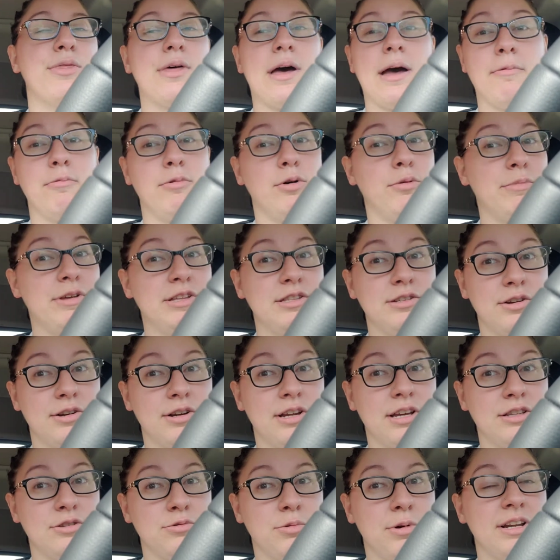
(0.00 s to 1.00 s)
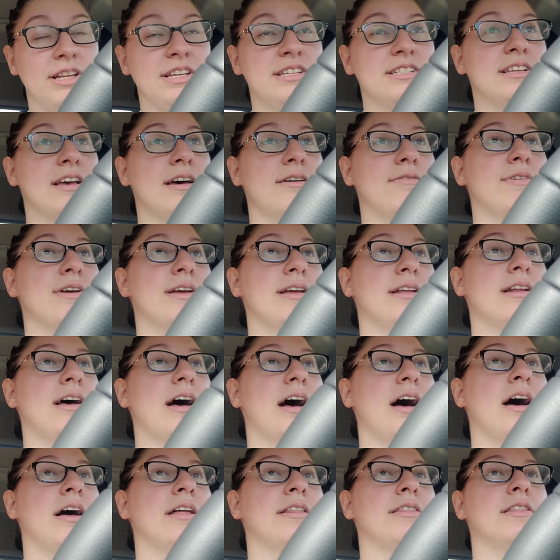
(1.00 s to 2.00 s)
I will be turning 27
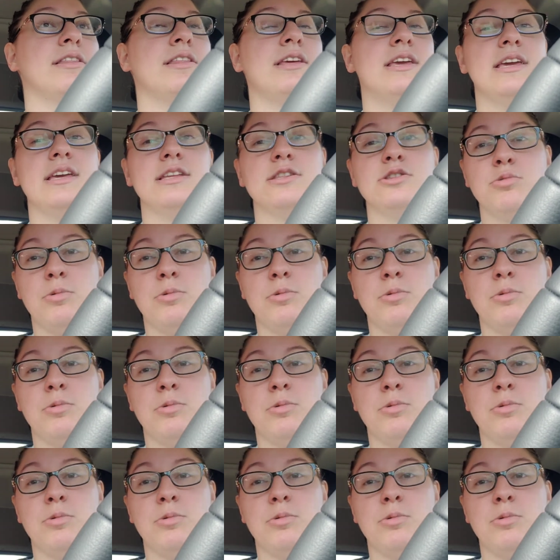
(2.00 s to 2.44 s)
on the